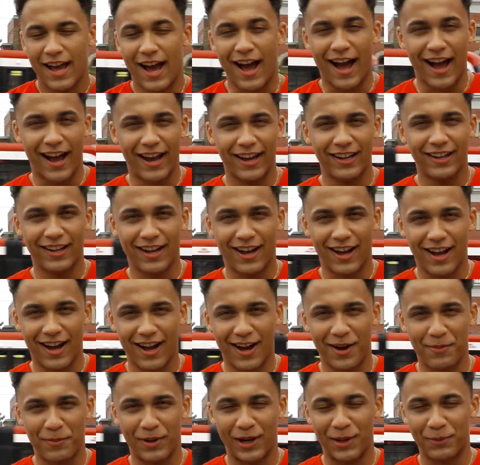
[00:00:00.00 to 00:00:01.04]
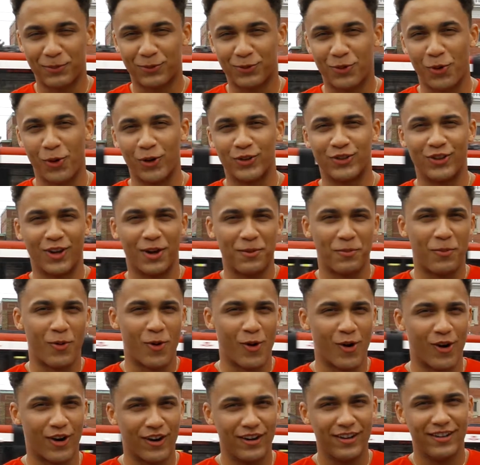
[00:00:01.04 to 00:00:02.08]
Hi, my name is Corteon
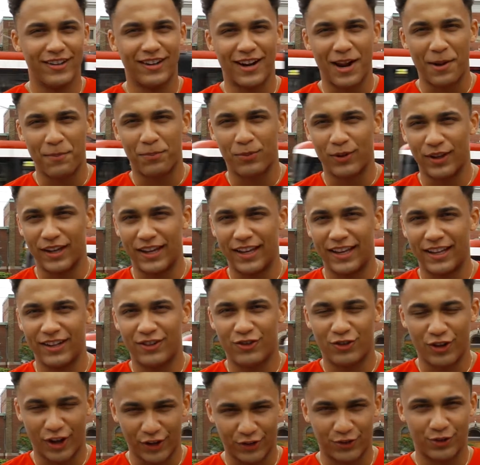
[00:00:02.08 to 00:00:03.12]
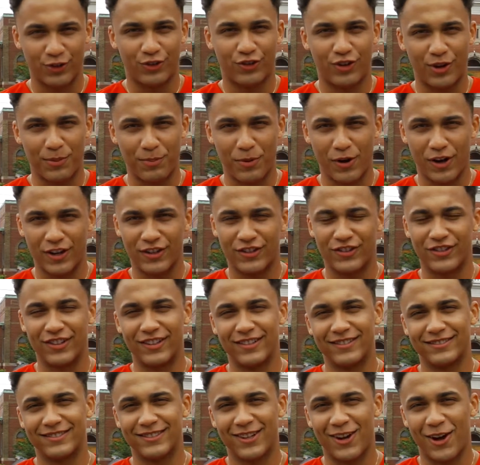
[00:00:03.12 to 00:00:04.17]
Moore, and I play Chester Chip Hudson
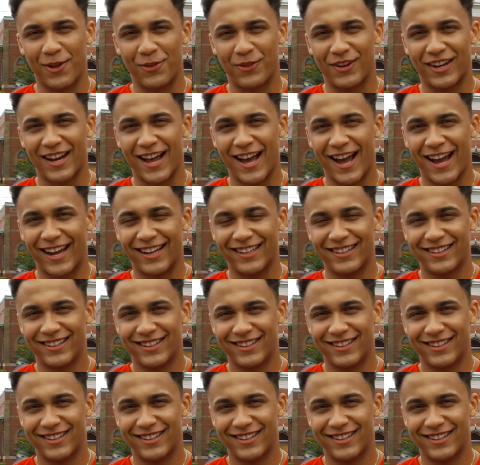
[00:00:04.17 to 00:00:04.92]
on the 9.